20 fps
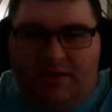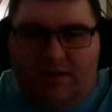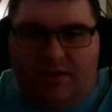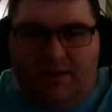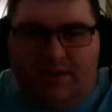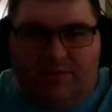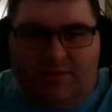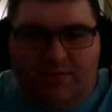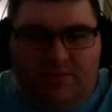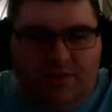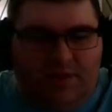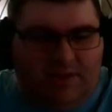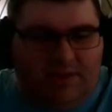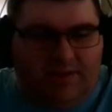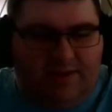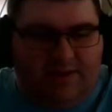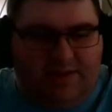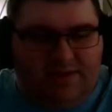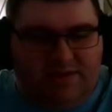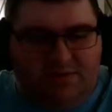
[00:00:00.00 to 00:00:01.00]
Every line
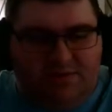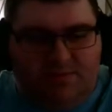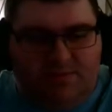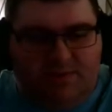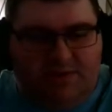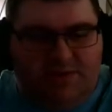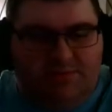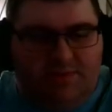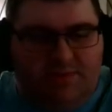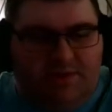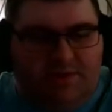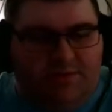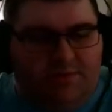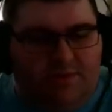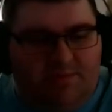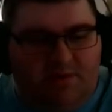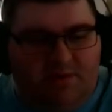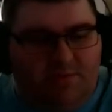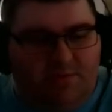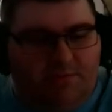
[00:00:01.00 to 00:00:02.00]
that has 2023,
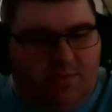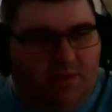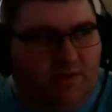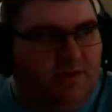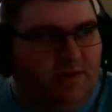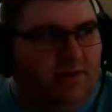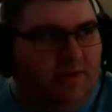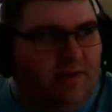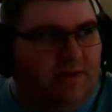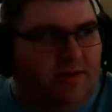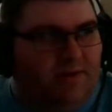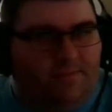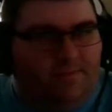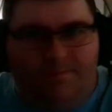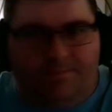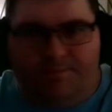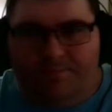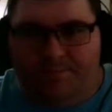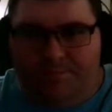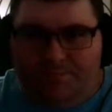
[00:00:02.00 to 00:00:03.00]
I'm going to mark now.
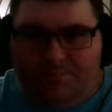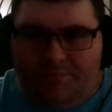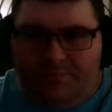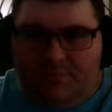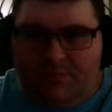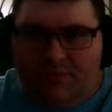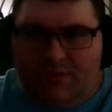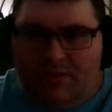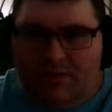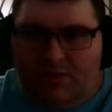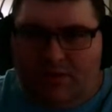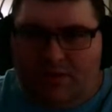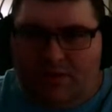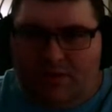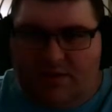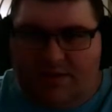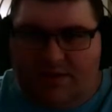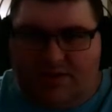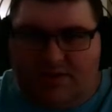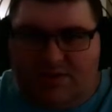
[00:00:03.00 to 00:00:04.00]

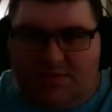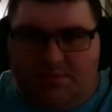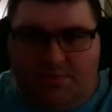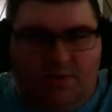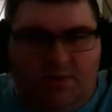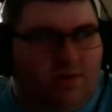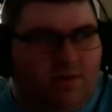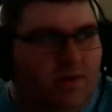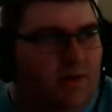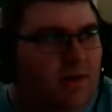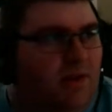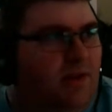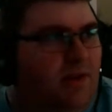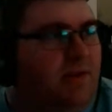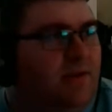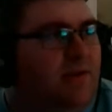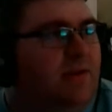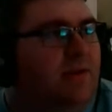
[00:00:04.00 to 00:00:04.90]
Let's mark all.